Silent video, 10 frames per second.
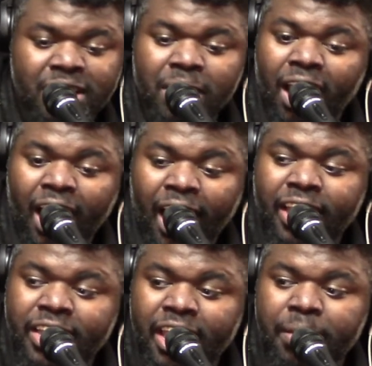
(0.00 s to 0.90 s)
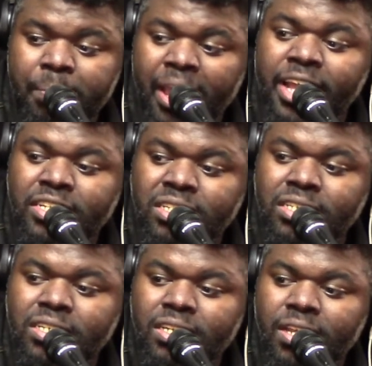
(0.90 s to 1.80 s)
a hot damn
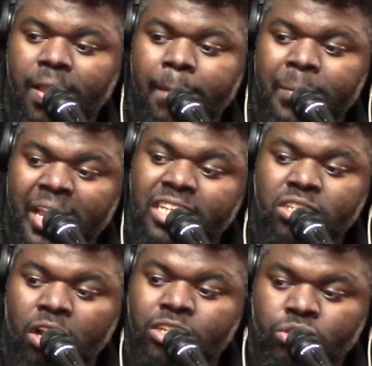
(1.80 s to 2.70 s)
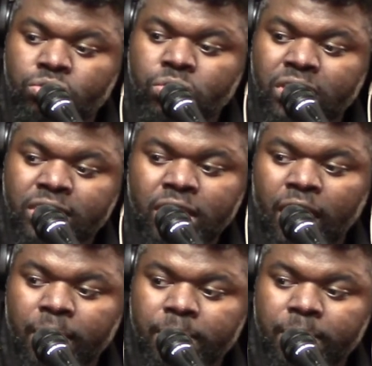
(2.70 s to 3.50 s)
mess. He's gonna screw this up.